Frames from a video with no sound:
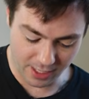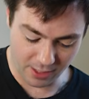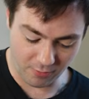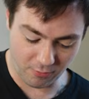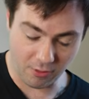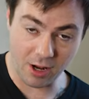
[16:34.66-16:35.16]

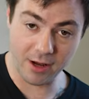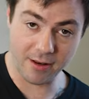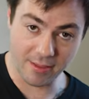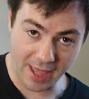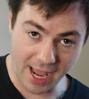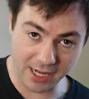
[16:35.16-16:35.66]
then run
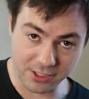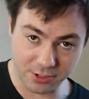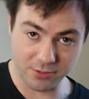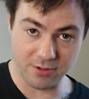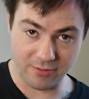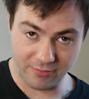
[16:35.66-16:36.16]
that
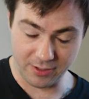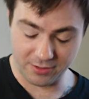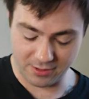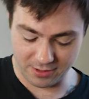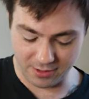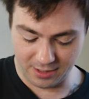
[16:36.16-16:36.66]
to the
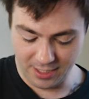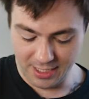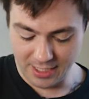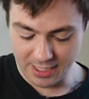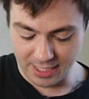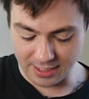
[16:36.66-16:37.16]
filter
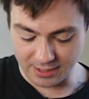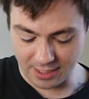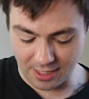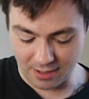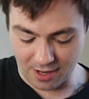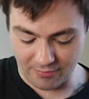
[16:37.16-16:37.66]
and
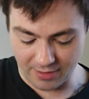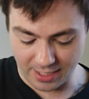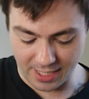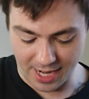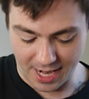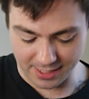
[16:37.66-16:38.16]
cut off
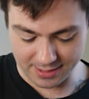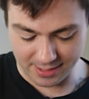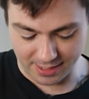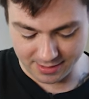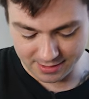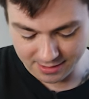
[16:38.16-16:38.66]
any
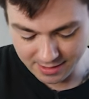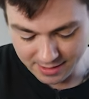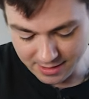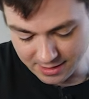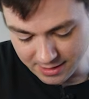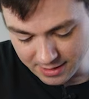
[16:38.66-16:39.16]
excess.
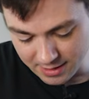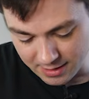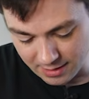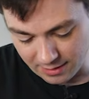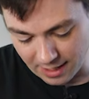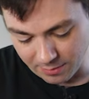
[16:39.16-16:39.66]

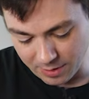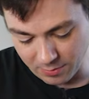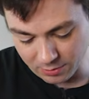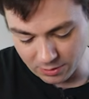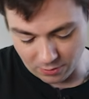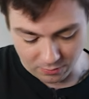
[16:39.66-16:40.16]
A lot of
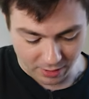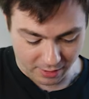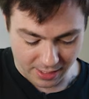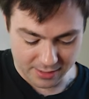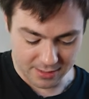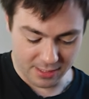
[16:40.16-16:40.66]
people don't
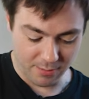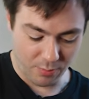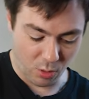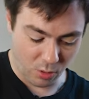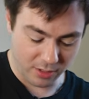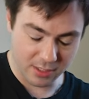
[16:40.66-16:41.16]
realize the
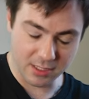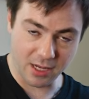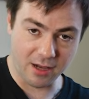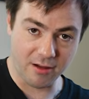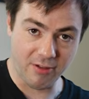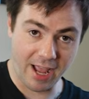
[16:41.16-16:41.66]
importance
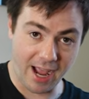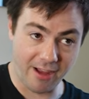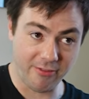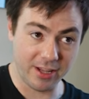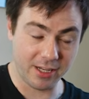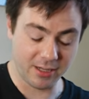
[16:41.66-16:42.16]
of
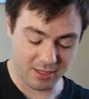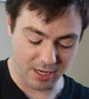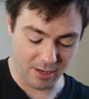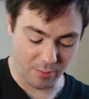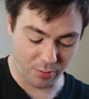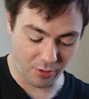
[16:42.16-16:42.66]
having
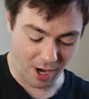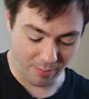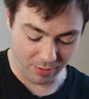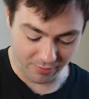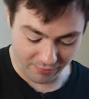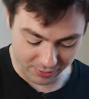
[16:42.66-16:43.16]
a
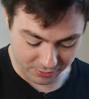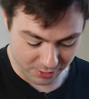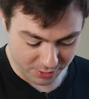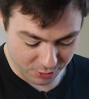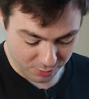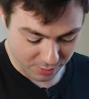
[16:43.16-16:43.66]
proper
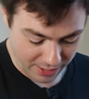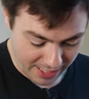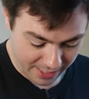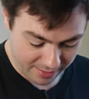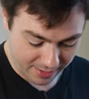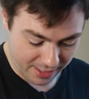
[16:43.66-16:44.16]
filter tube
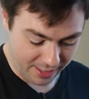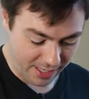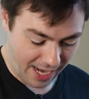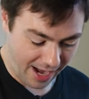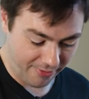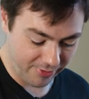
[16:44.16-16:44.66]
length and
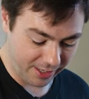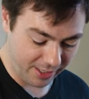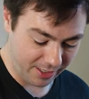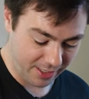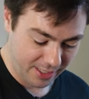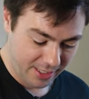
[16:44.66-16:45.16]

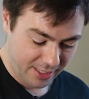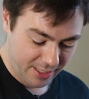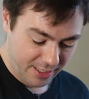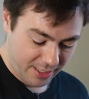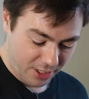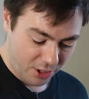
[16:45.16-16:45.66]
having
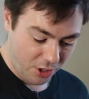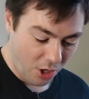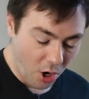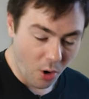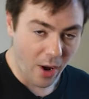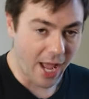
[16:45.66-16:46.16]

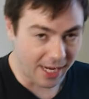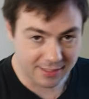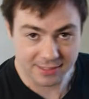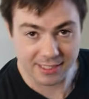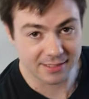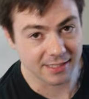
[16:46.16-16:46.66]
no
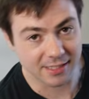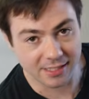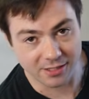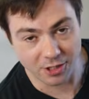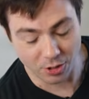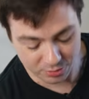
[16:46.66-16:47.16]
excess in
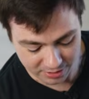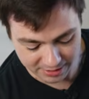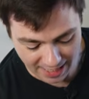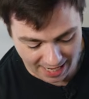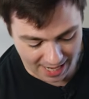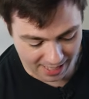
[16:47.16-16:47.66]
it, no
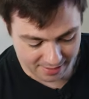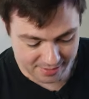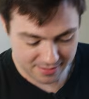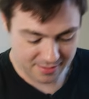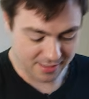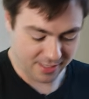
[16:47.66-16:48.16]
sags.